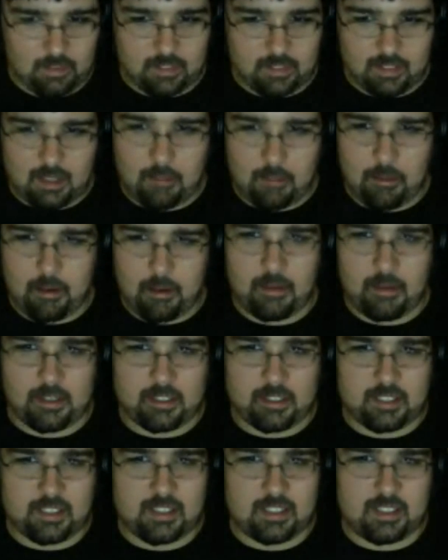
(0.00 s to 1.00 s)
they pretty
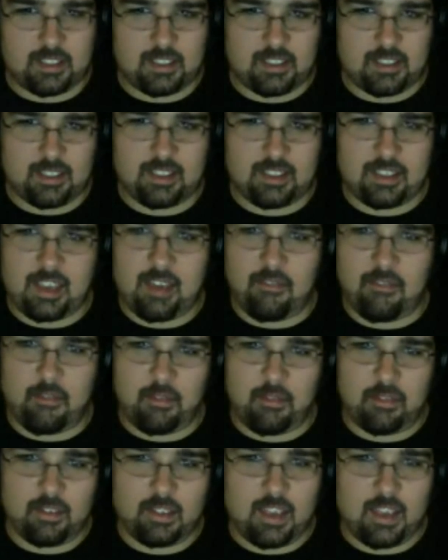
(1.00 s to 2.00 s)
much gave
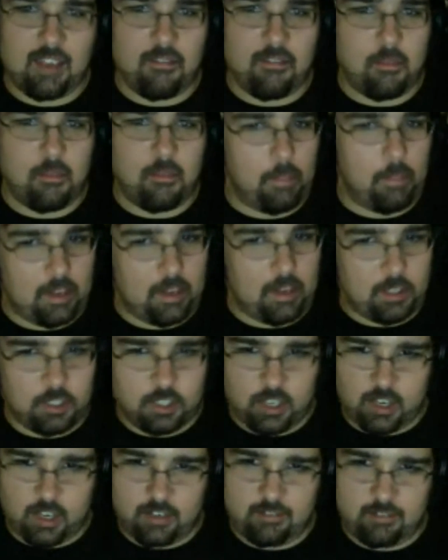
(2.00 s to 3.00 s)
him a bit of
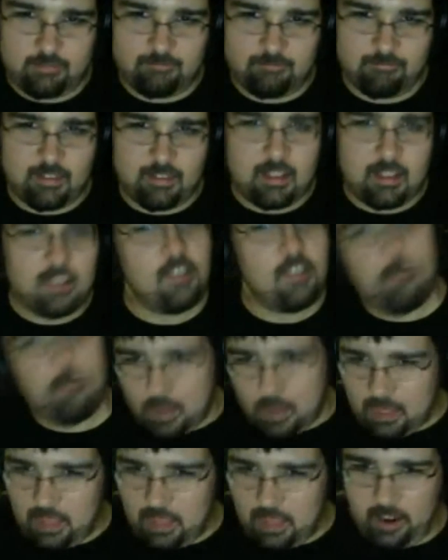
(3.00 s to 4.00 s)
shit. You've
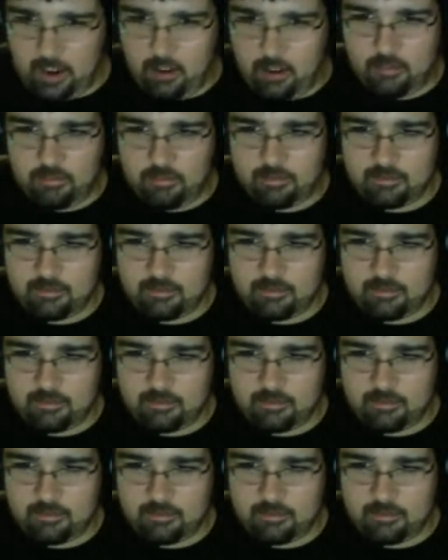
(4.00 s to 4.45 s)
been there.